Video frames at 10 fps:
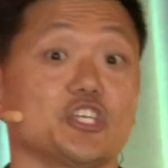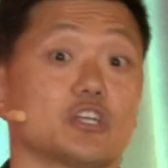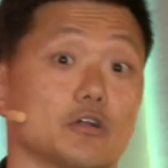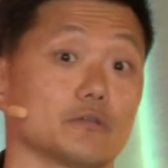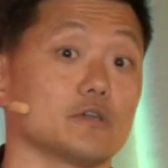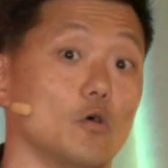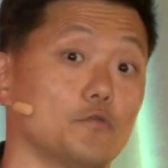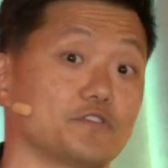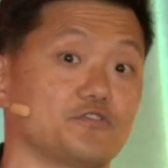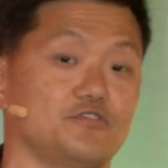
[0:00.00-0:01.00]
currently
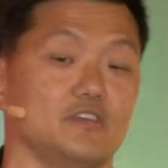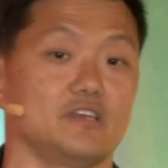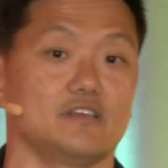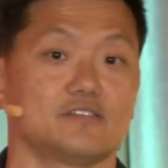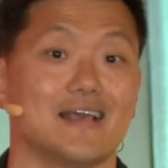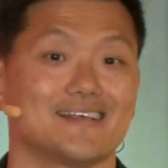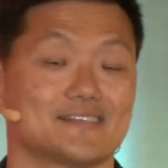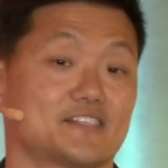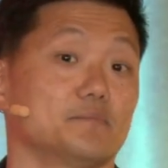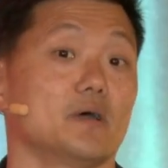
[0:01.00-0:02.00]
oversees
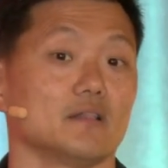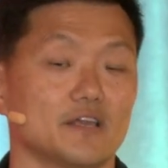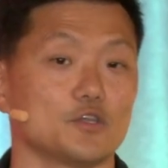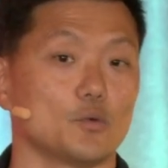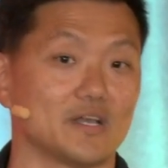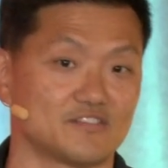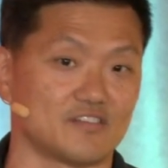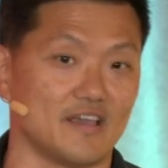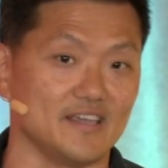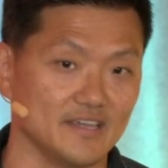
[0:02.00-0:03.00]
Zimele
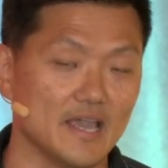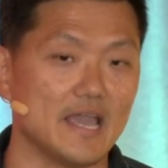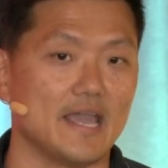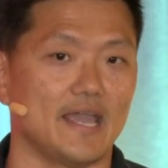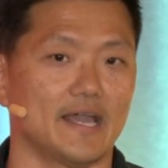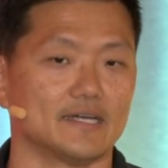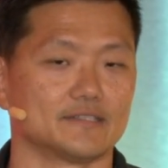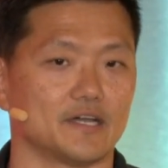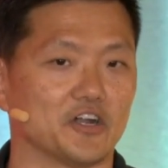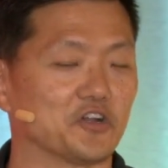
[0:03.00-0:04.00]
USA, and
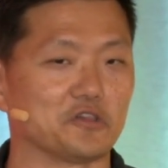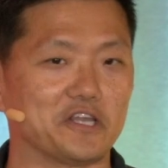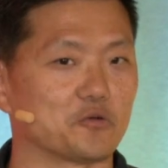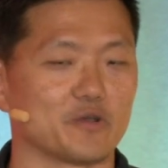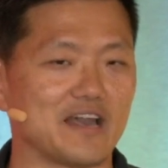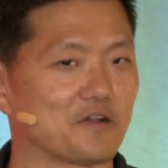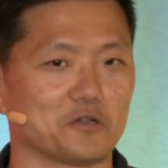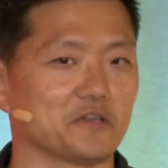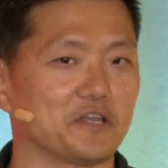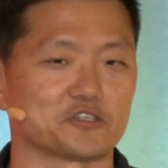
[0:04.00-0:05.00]
uh, her lead- without her
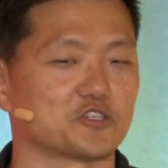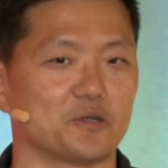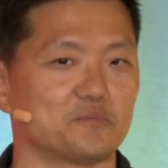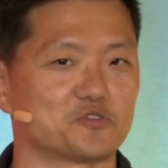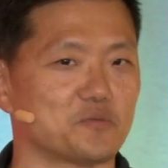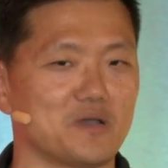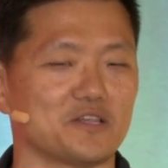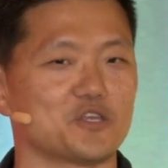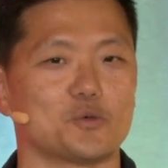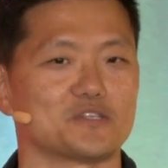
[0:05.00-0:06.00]
leadership,
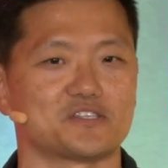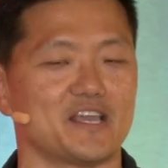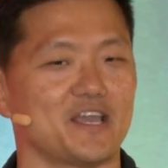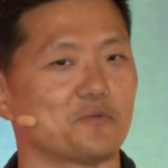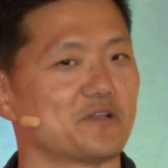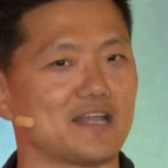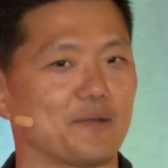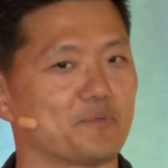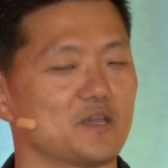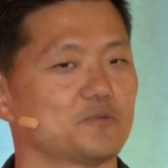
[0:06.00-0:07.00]
Zimele USA would
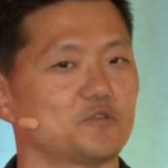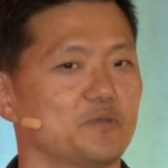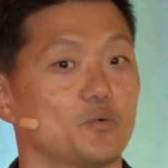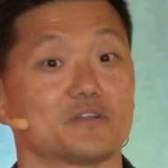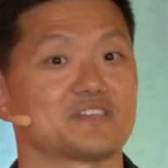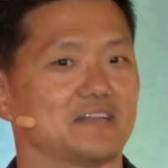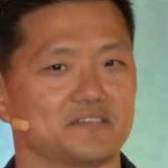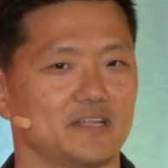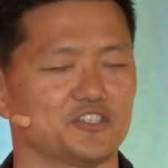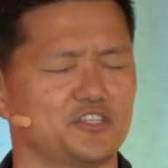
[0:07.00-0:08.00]
not be able to be where it's at
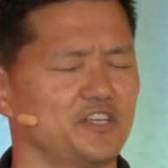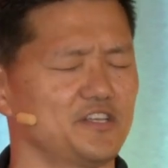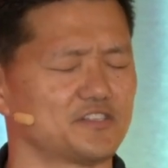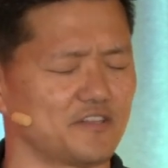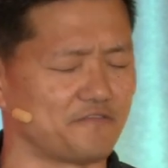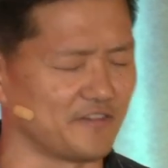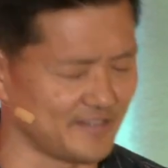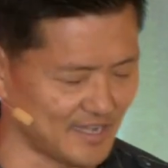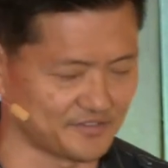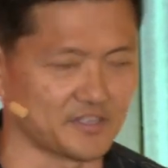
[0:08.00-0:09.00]
today. She is a
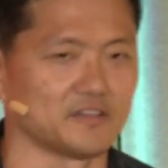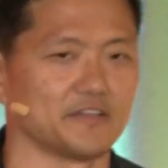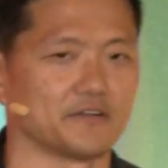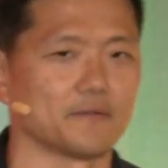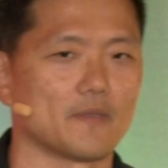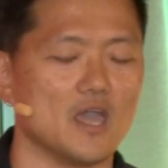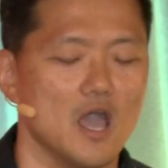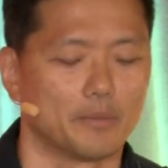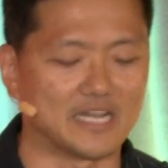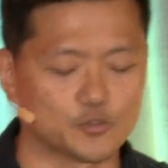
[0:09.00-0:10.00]
fantastic leader.
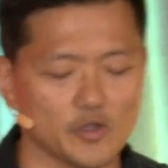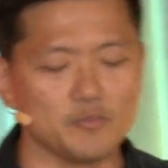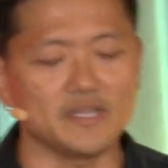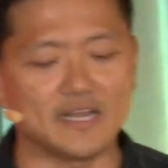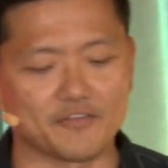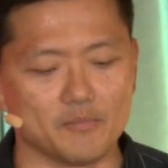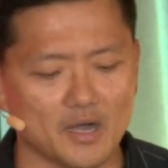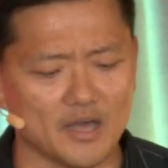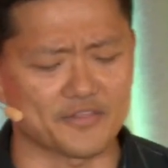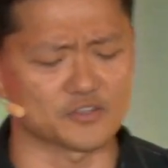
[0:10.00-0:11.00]
But as we meet every month, there's